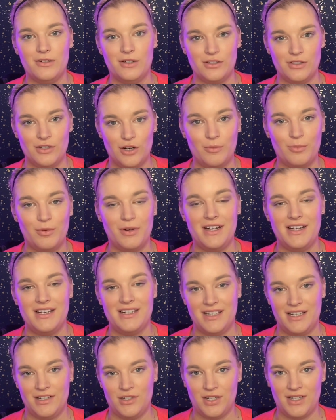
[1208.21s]
interpret and
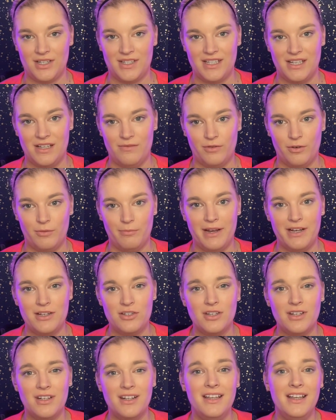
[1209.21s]
digest the
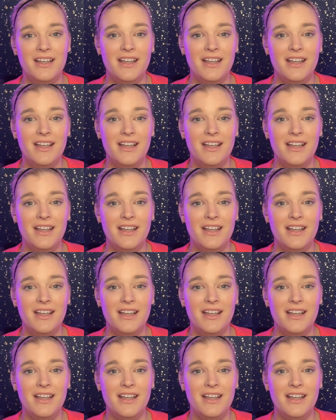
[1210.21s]
information,